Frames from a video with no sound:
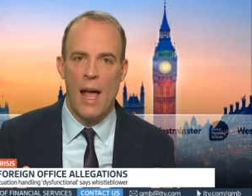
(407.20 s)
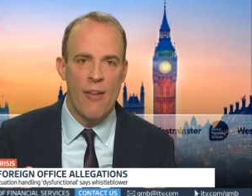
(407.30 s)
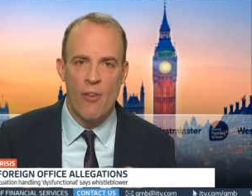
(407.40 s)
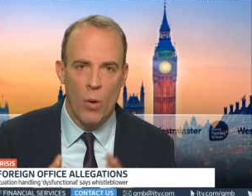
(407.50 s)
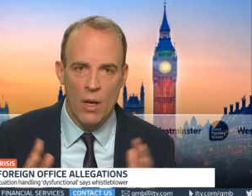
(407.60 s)

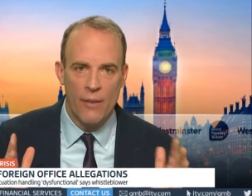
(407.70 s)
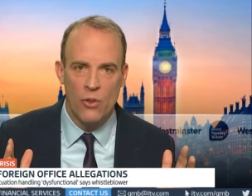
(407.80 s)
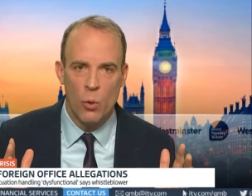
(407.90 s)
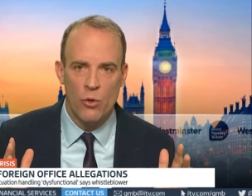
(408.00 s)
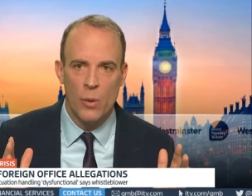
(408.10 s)
everyone I've
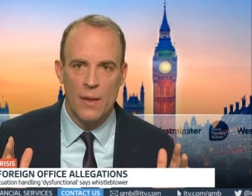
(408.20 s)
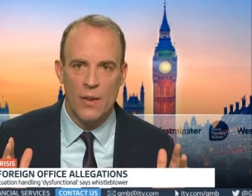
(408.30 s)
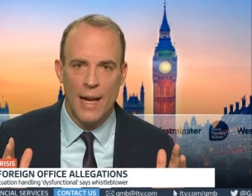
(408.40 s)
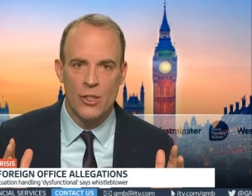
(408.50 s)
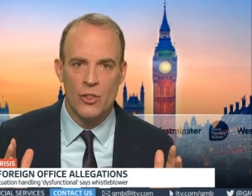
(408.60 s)
talked to
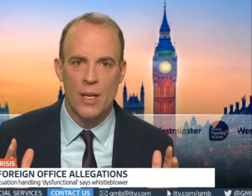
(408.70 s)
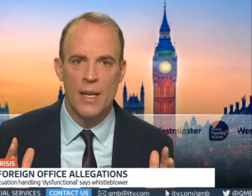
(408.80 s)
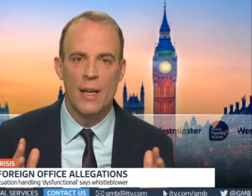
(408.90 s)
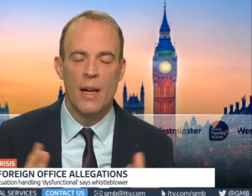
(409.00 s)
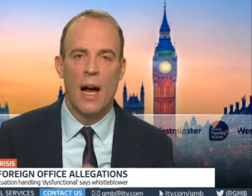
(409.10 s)
internationally,